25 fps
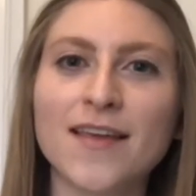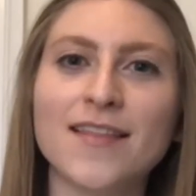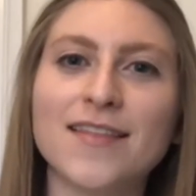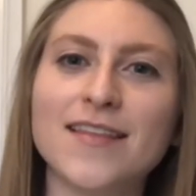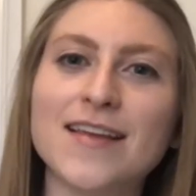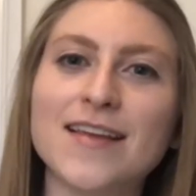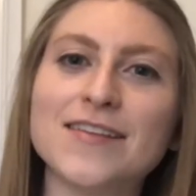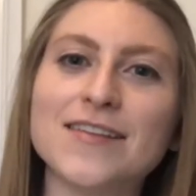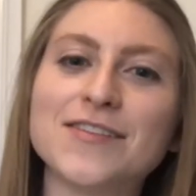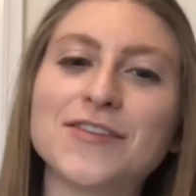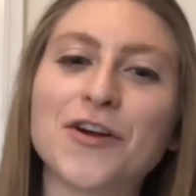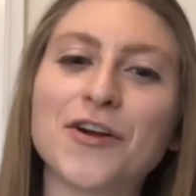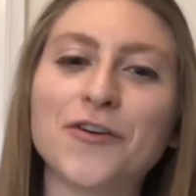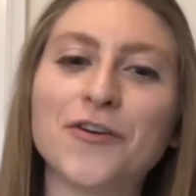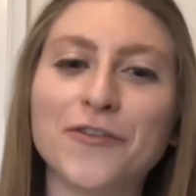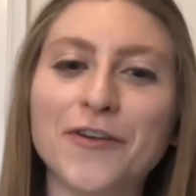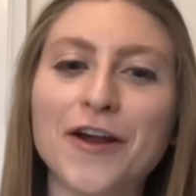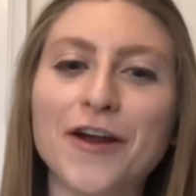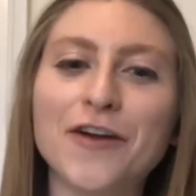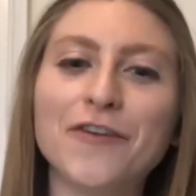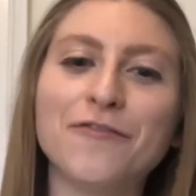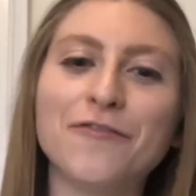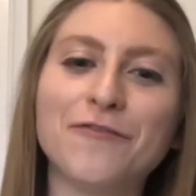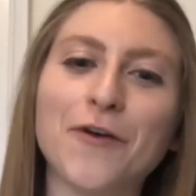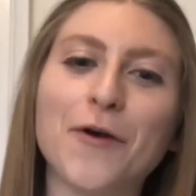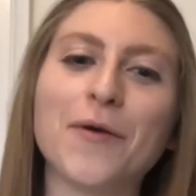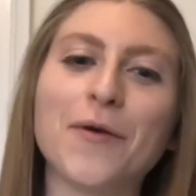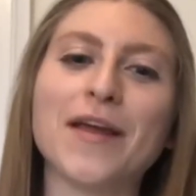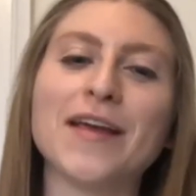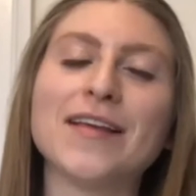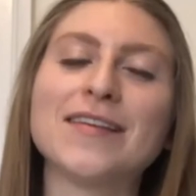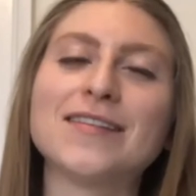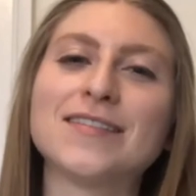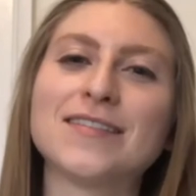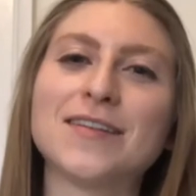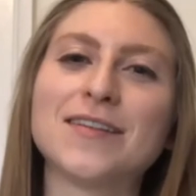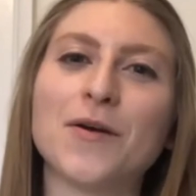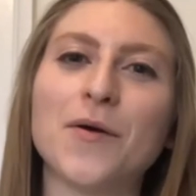These career
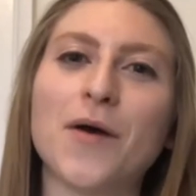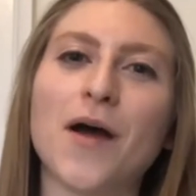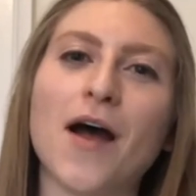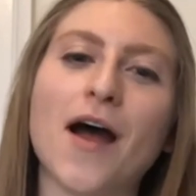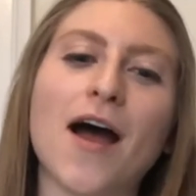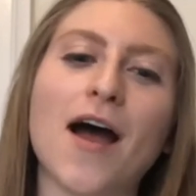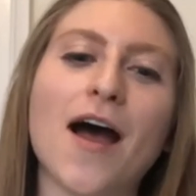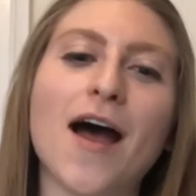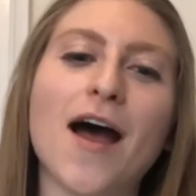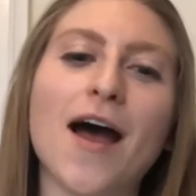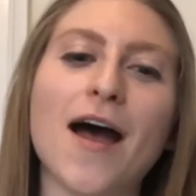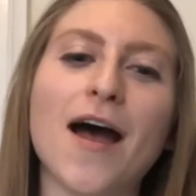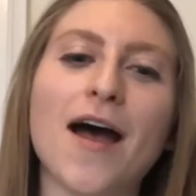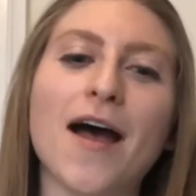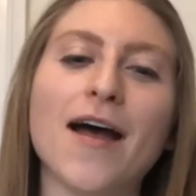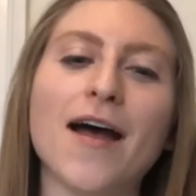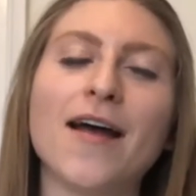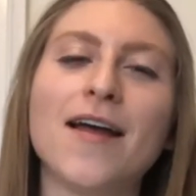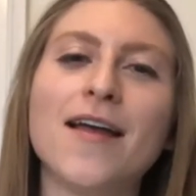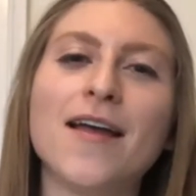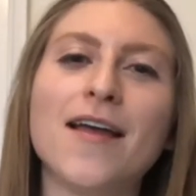focused uh,